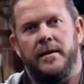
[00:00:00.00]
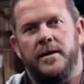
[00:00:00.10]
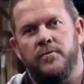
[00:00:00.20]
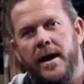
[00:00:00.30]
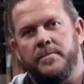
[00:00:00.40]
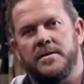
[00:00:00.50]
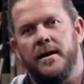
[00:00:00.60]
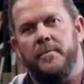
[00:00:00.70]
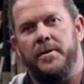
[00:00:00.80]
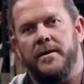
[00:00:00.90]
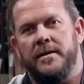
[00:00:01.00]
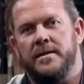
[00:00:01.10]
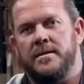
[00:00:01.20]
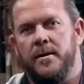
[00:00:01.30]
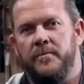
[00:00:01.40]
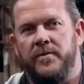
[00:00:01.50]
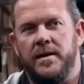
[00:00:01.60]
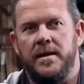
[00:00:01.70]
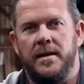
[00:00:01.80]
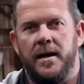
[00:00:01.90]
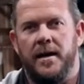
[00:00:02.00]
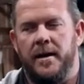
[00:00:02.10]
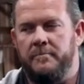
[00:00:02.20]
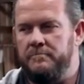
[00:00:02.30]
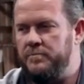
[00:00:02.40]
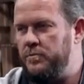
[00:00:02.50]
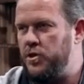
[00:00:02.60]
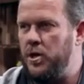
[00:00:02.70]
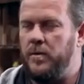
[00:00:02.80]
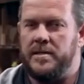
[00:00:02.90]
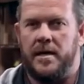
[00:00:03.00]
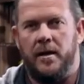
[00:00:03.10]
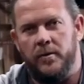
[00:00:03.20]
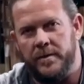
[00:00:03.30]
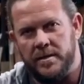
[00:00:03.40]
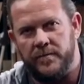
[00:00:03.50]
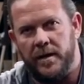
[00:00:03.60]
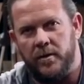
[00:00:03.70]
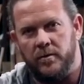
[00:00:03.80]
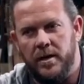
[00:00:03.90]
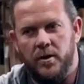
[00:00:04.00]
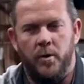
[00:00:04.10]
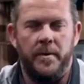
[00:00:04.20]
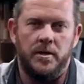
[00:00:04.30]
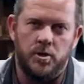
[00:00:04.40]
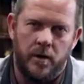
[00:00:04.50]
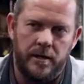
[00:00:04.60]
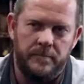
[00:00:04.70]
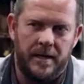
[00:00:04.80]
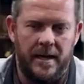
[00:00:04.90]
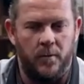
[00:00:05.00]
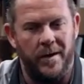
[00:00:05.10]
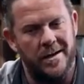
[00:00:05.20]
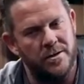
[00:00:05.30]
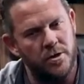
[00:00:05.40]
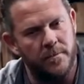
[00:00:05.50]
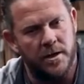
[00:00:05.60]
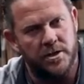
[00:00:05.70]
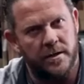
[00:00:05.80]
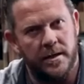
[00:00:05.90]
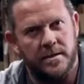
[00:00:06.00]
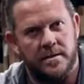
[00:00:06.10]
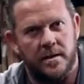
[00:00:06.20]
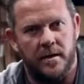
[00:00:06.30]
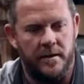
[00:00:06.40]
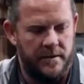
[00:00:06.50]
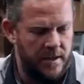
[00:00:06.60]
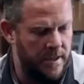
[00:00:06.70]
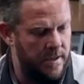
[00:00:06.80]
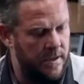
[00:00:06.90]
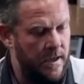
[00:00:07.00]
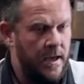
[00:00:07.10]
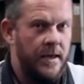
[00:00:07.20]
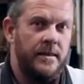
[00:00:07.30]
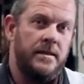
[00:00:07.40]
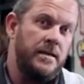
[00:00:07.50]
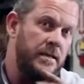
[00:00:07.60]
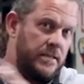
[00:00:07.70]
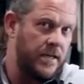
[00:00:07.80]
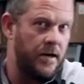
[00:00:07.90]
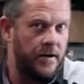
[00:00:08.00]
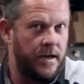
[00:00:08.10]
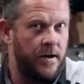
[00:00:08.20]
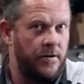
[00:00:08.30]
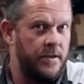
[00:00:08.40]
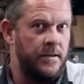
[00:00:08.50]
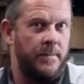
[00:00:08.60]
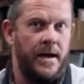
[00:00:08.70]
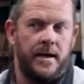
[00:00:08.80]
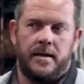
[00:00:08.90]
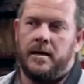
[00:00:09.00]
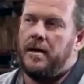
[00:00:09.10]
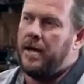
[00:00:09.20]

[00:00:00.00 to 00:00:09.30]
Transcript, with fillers: That wraps up this Humvee uh, show and tell with this vehicle. Hope you enjoyed it. Again, we didn't do much on this other than the tire carrier in the back,